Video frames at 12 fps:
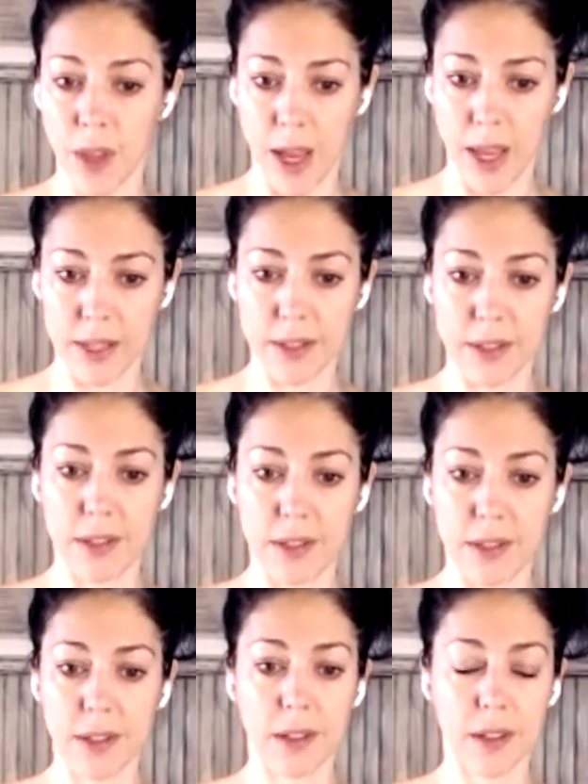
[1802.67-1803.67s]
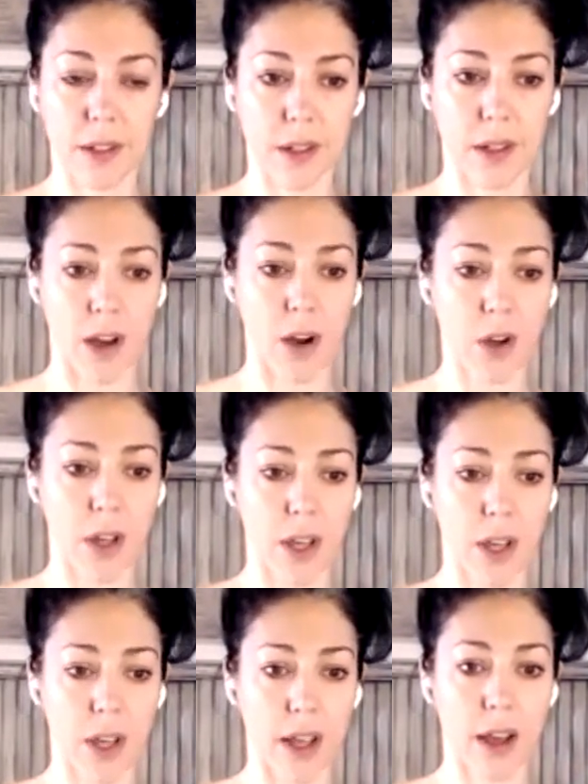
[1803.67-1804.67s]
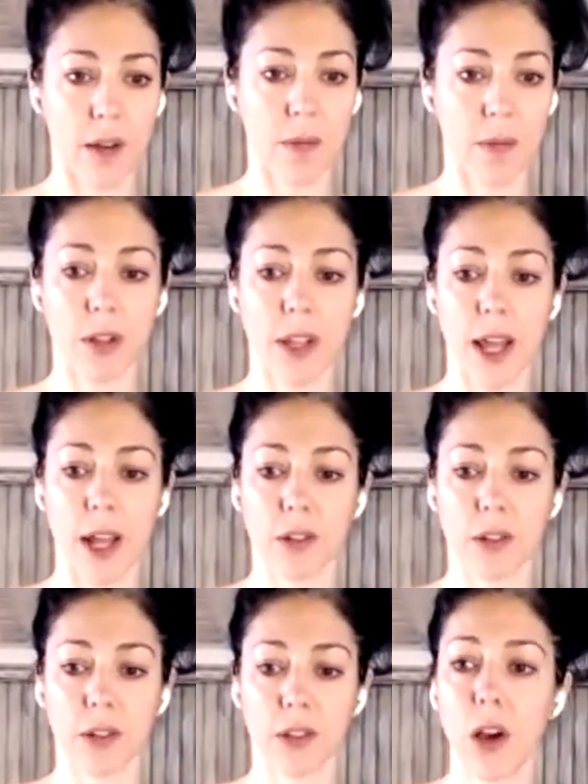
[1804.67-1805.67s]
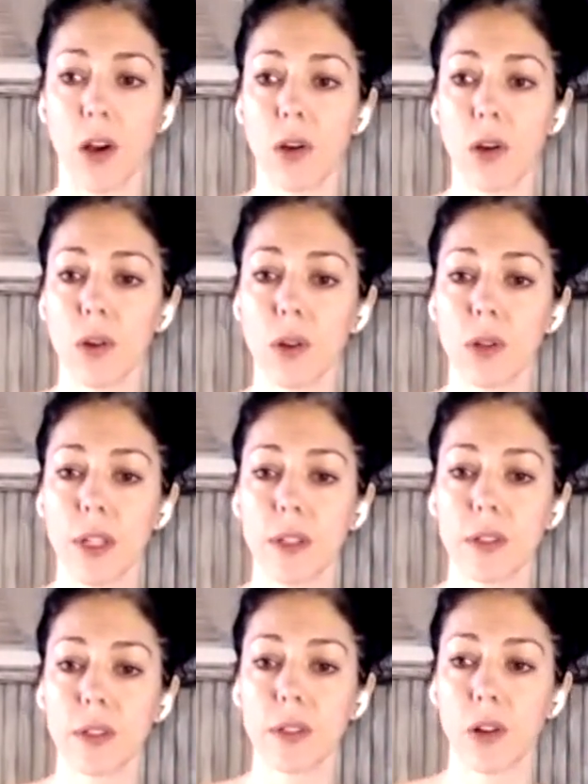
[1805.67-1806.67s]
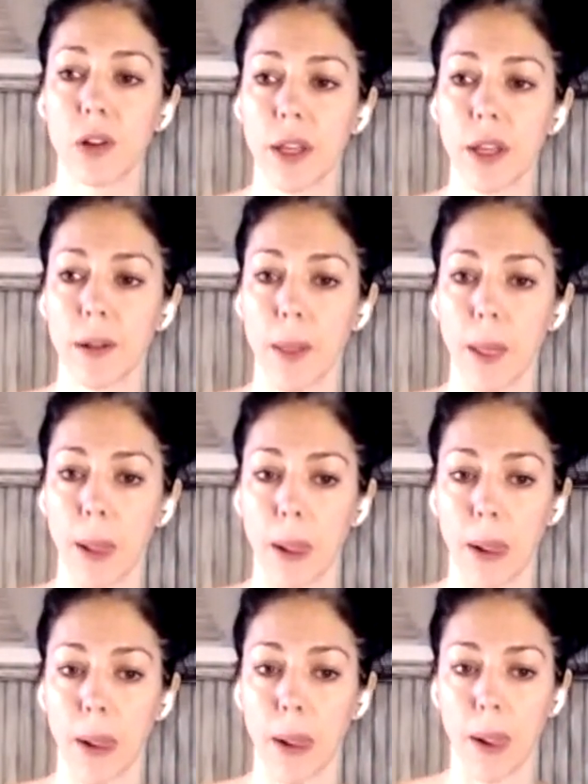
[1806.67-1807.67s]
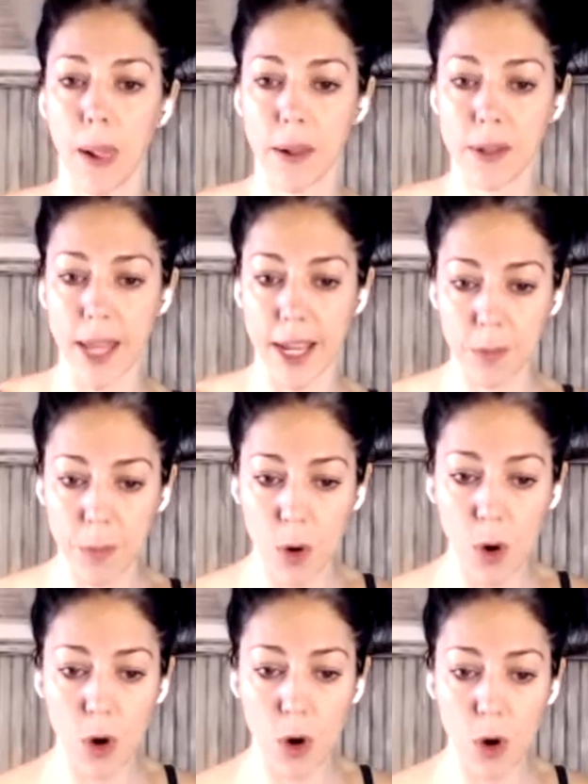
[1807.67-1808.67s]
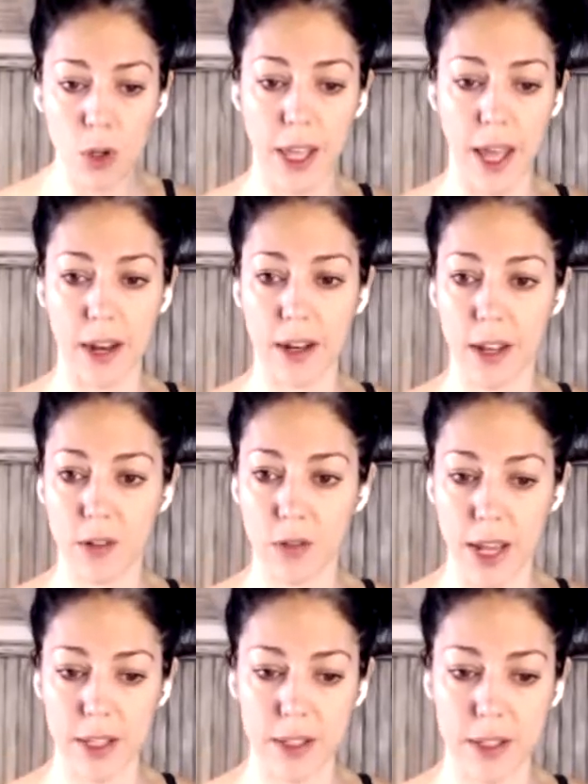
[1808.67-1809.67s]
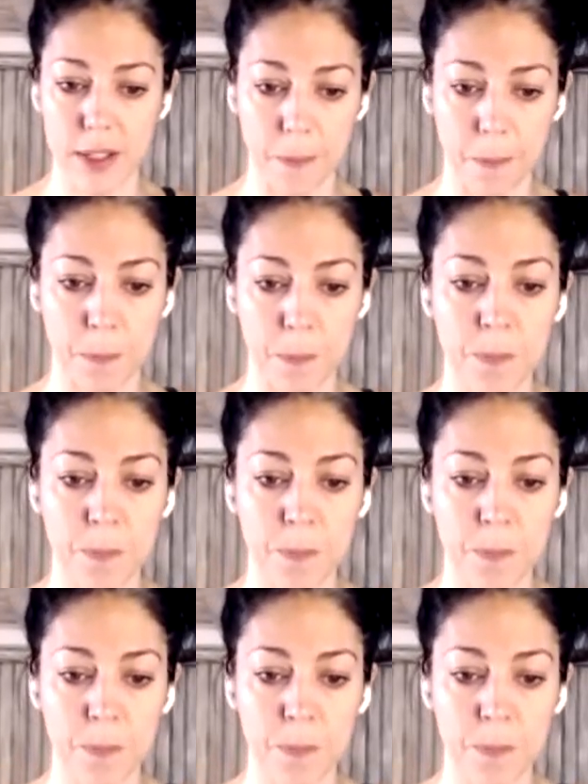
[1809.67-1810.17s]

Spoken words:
Nice. Okay, come on down slowly, slowly. Take a pause again and rest.